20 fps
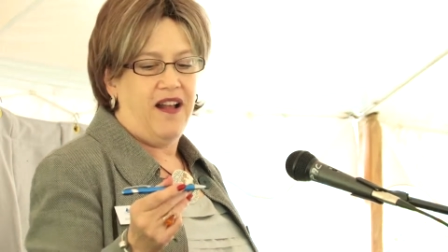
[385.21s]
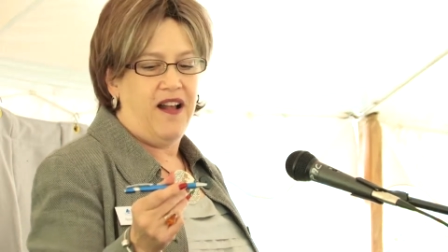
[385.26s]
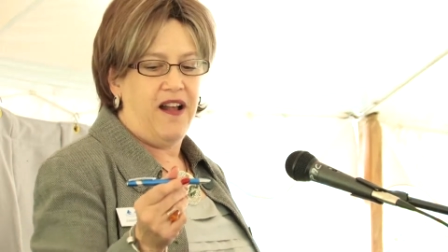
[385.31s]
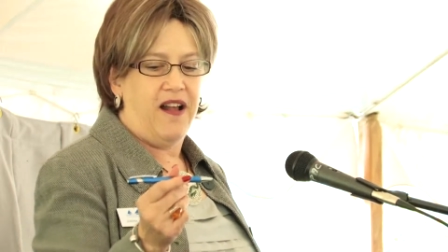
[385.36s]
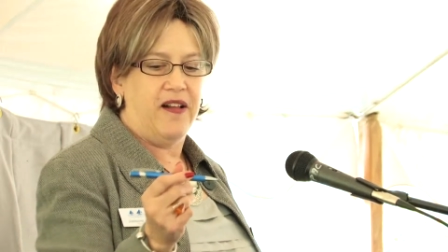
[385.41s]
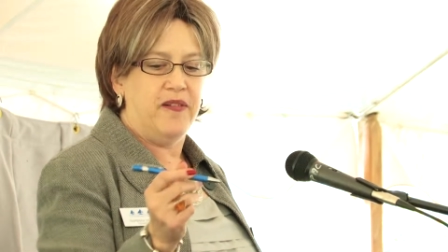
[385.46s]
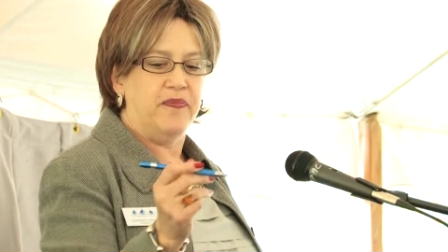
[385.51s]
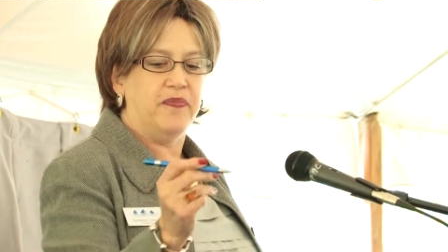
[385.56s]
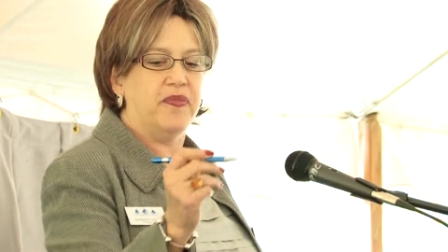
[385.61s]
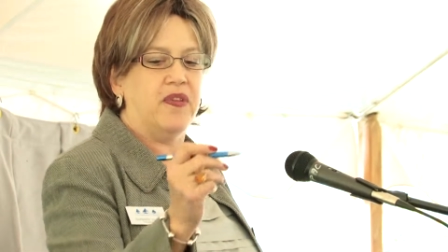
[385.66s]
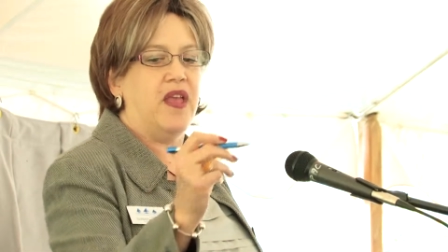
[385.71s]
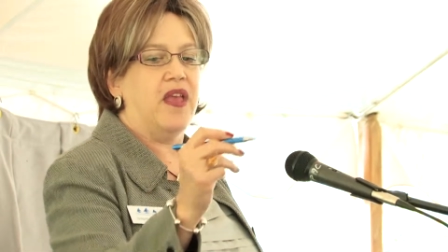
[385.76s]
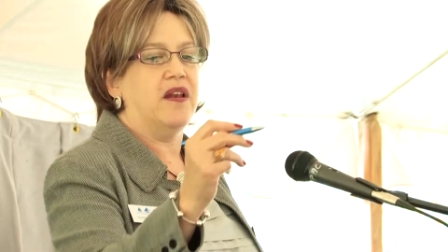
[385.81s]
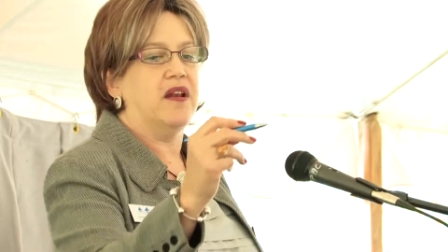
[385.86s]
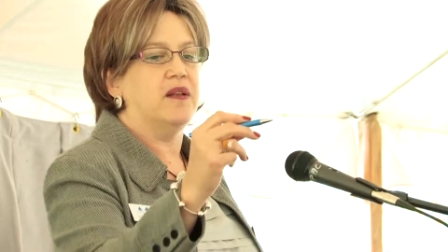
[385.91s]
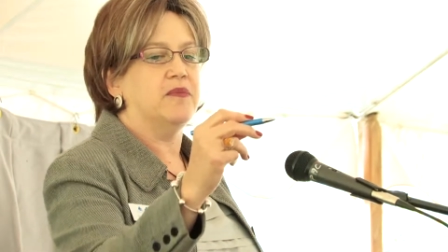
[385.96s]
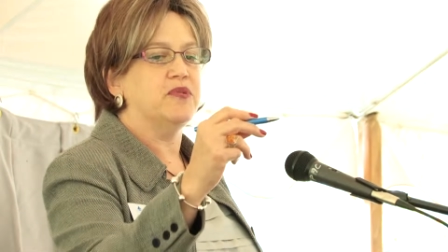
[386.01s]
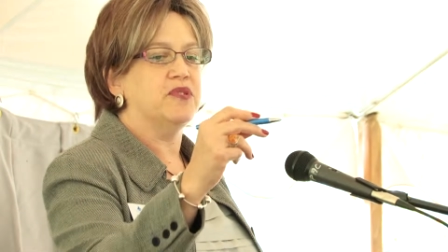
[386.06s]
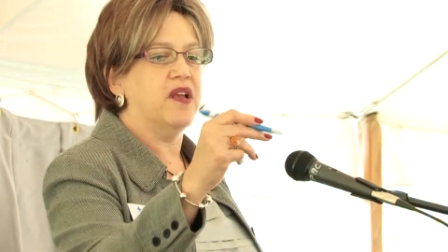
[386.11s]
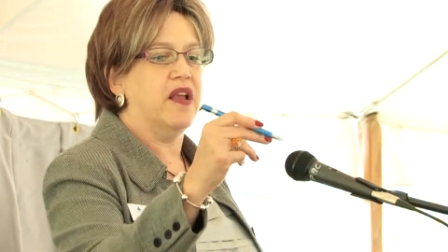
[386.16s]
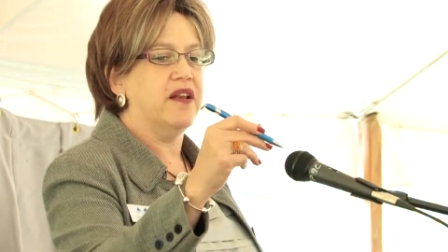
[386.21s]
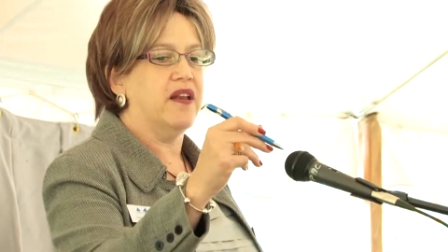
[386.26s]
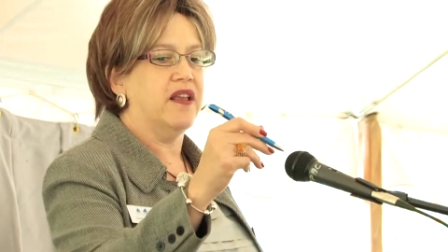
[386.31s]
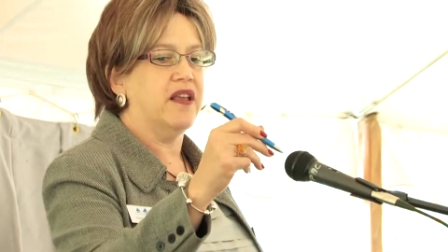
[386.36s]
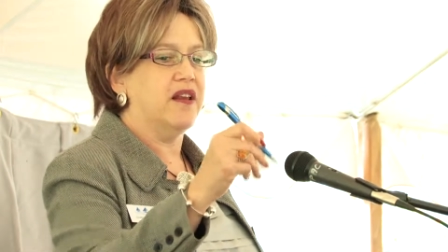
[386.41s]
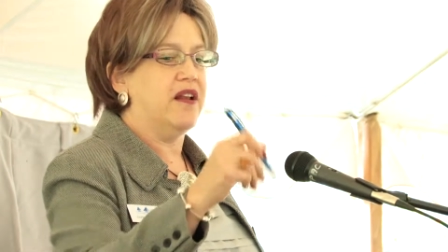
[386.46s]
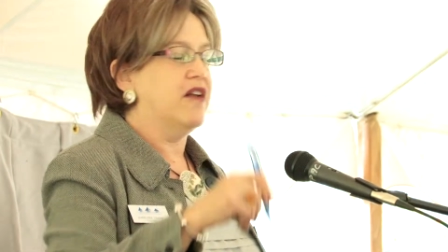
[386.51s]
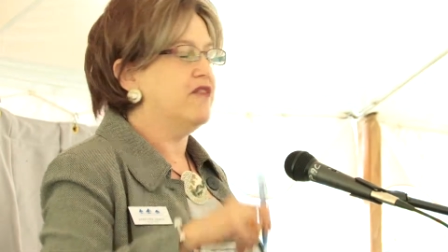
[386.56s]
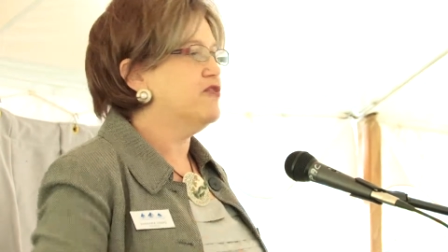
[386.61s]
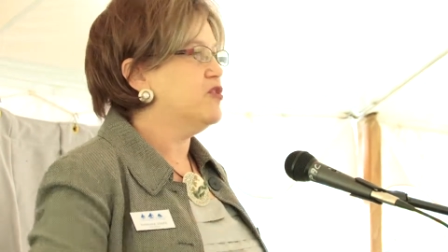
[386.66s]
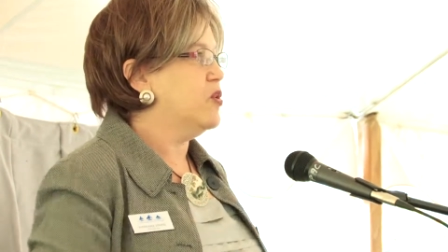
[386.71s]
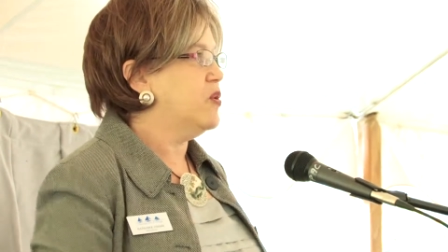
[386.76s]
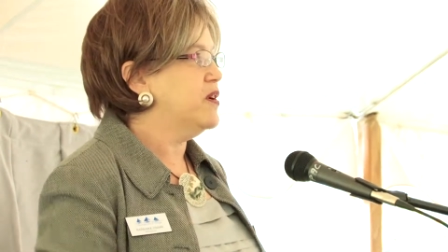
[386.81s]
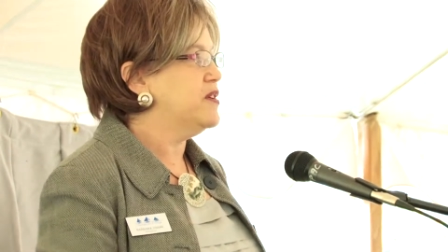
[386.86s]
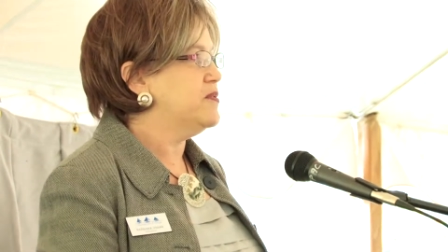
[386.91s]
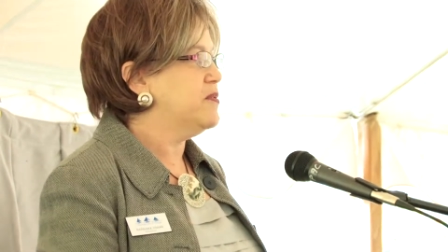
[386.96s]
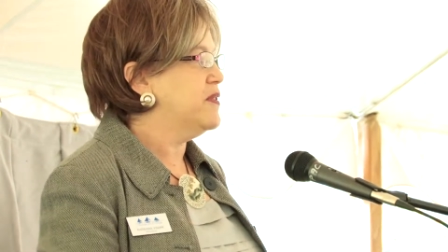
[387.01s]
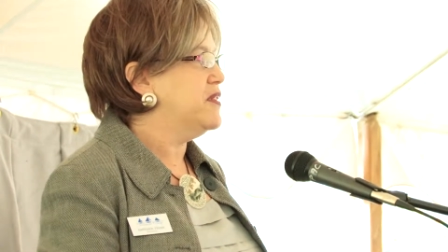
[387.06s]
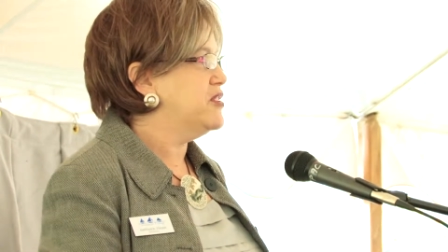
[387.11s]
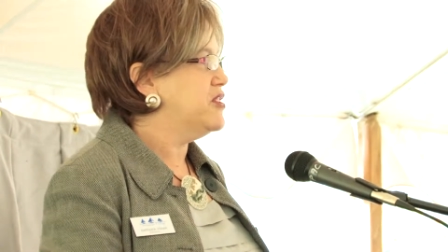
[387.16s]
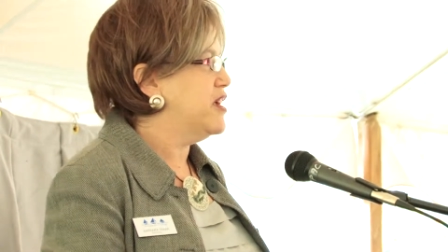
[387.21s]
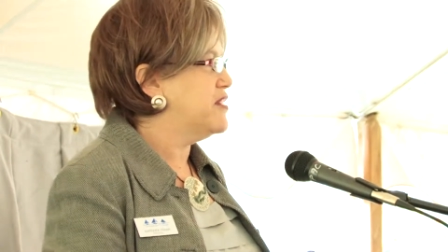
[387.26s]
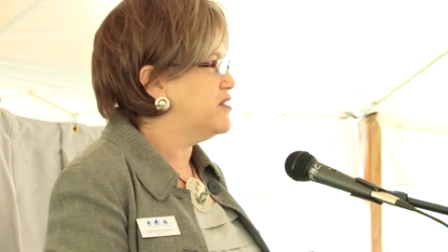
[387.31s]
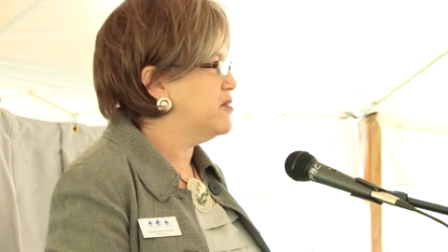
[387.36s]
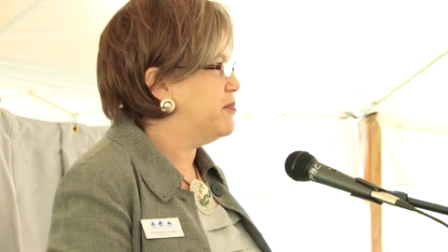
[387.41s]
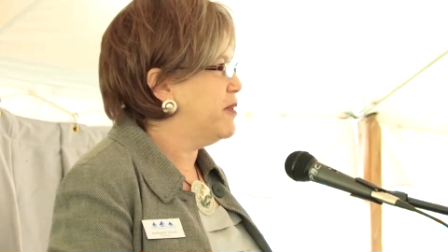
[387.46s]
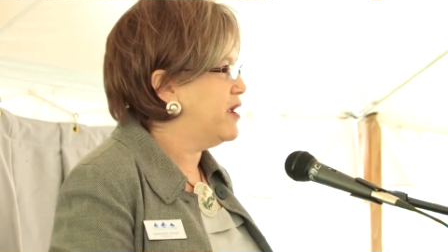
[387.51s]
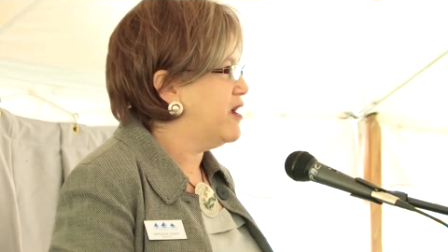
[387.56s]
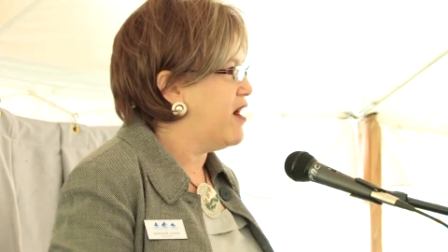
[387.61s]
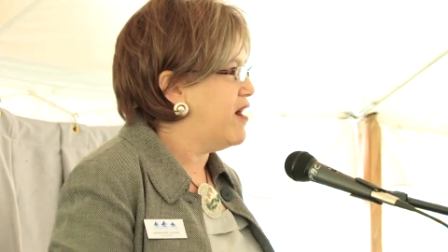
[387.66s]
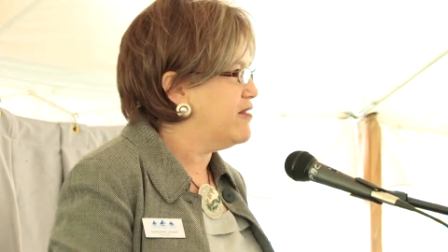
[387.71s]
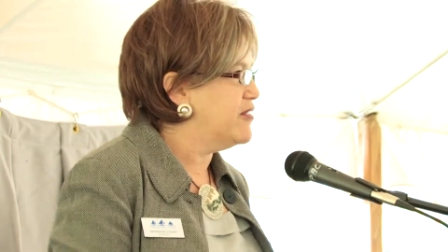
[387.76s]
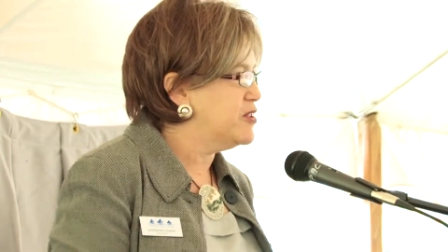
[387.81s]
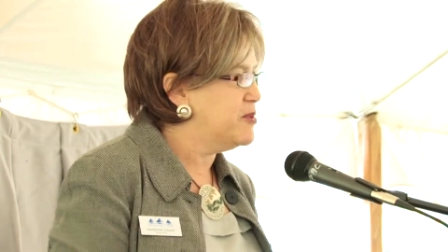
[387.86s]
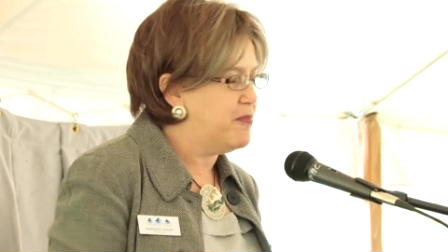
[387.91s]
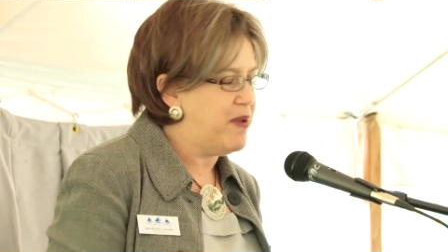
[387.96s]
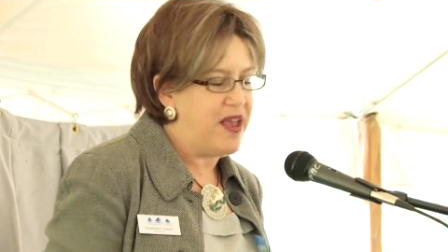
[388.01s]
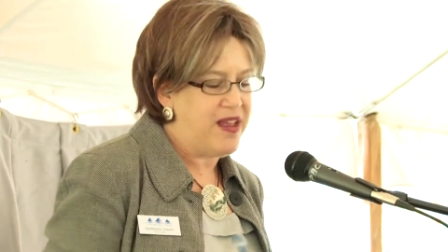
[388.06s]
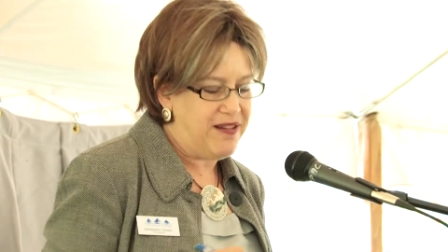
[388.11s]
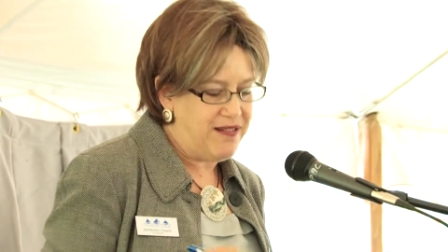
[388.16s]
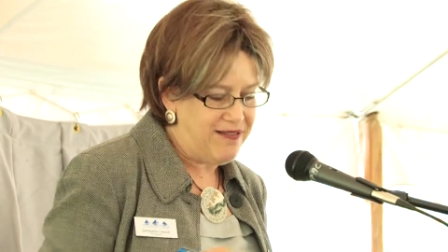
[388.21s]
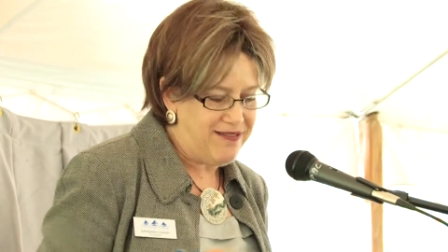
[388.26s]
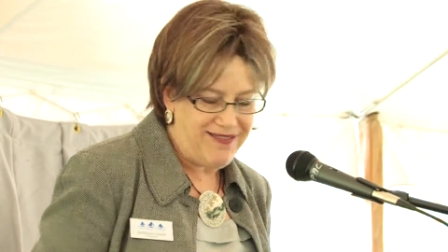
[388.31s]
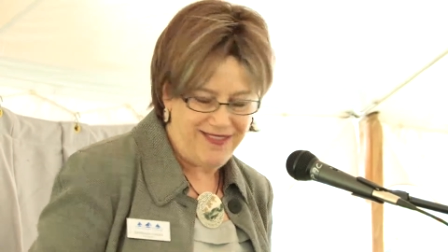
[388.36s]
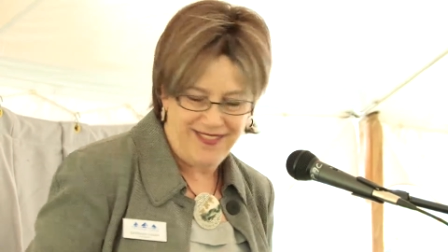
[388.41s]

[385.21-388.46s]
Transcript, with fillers: And I'm signing it, of course, with a Chesapeake College pen.